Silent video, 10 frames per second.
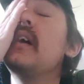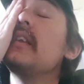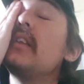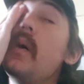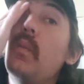
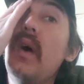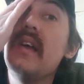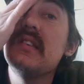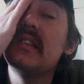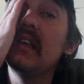Stop
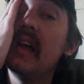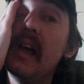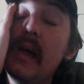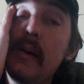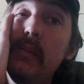wasting
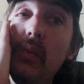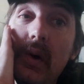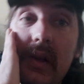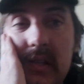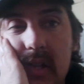
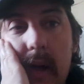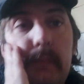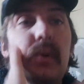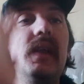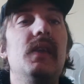everyone's time.
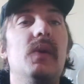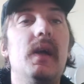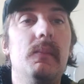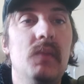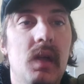But
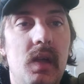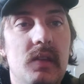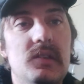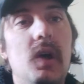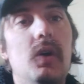anyway,
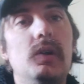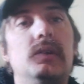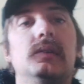so...